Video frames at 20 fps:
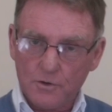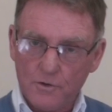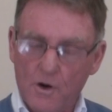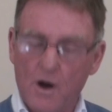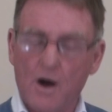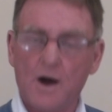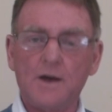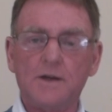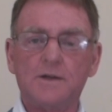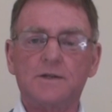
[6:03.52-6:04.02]

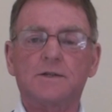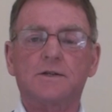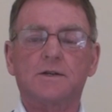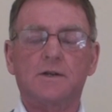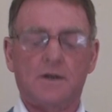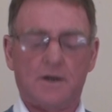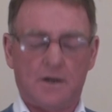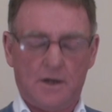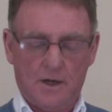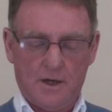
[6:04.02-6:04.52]

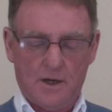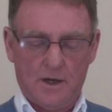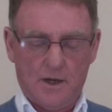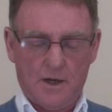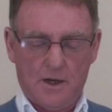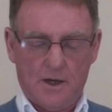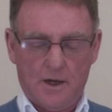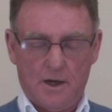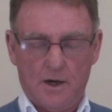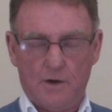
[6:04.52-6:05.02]
Christ
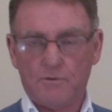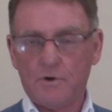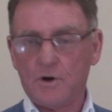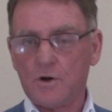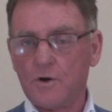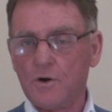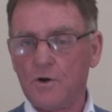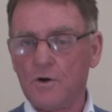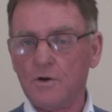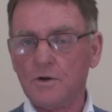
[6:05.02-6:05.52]

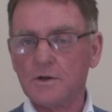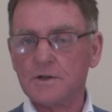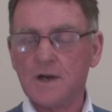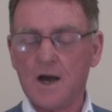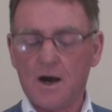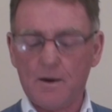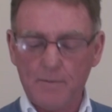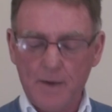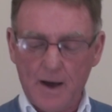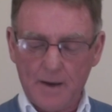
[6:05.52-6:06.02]
recalls
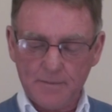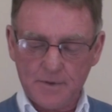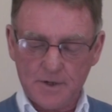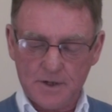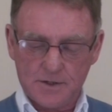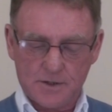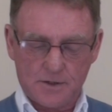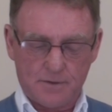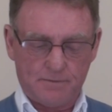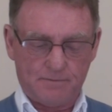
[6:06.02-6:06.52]
our
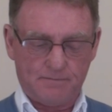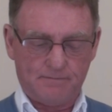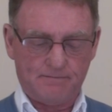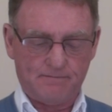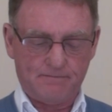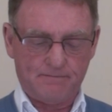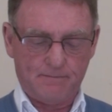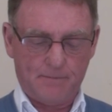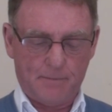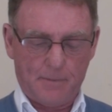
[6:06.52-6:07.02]
baptism.
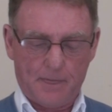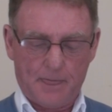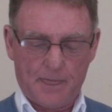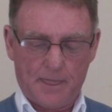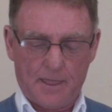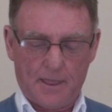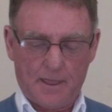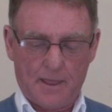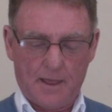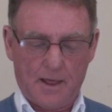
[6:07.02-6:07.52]

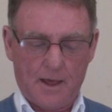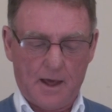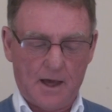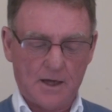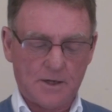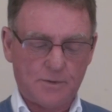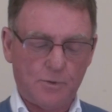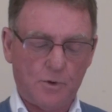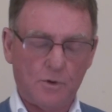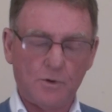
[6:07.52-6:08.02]

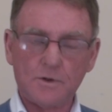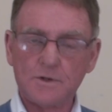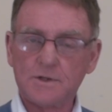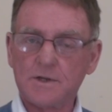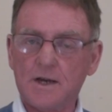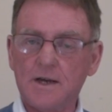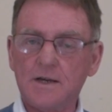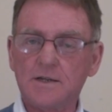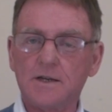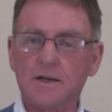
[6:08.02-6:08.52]
As Paul
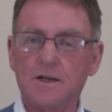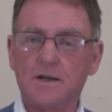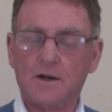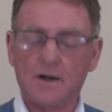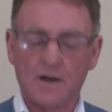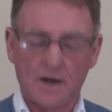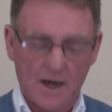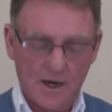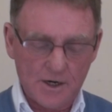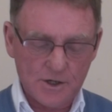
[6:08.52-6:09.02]
says in
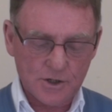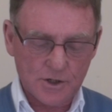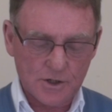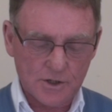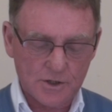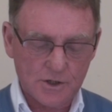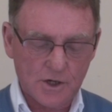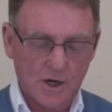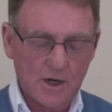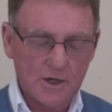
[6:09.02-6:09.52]

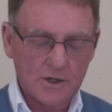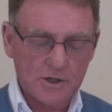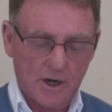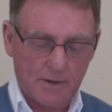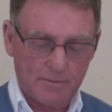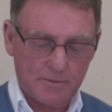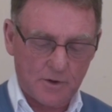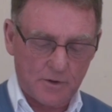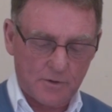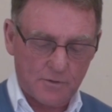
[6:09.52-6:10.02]
Galatians
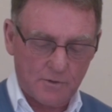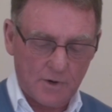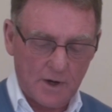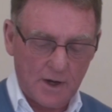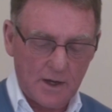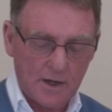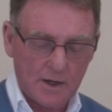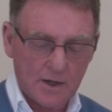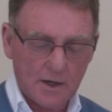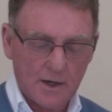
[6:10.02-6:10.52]
chapter
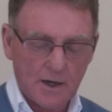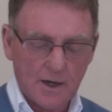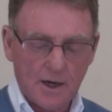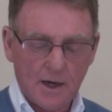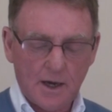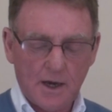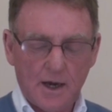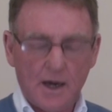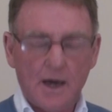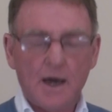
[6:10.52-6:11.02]
3,
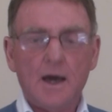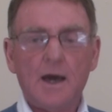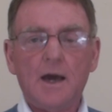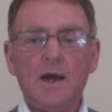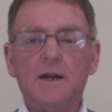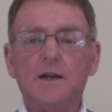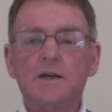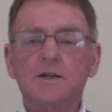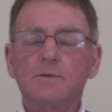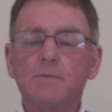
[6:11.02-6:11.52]

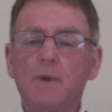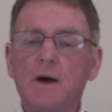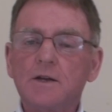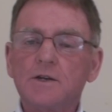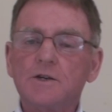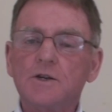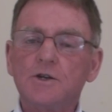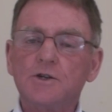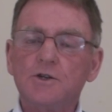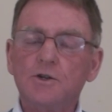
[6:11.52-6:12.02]

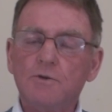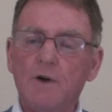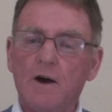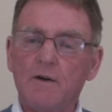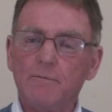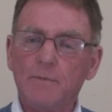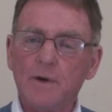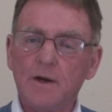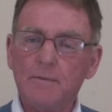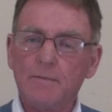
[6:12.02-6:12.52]
inasmuch as you
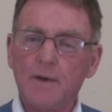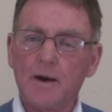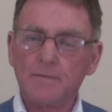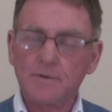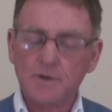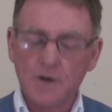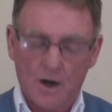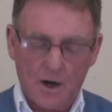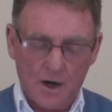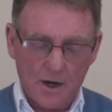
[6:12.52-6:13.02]
have been
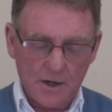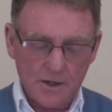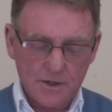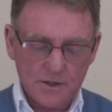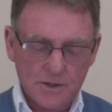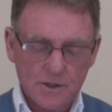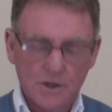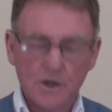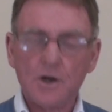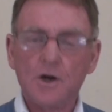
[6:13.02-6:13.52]

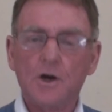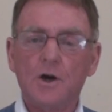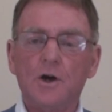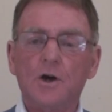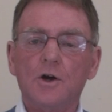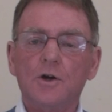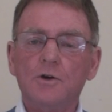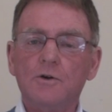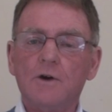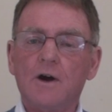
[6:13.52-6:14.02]
baptized,
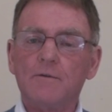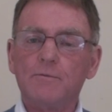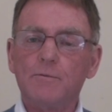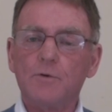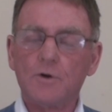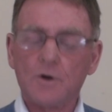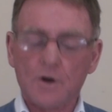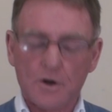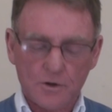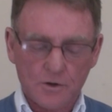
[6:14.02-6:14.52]
you have
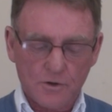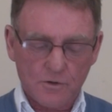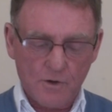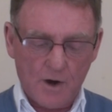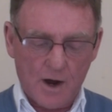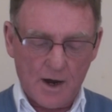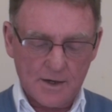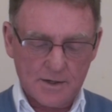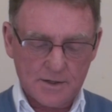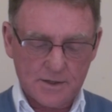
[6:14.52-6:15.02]
put on
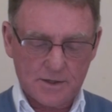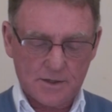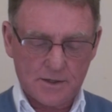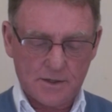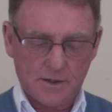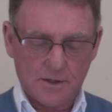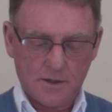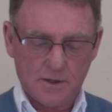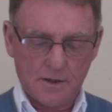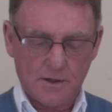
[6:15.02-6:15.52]
Christ.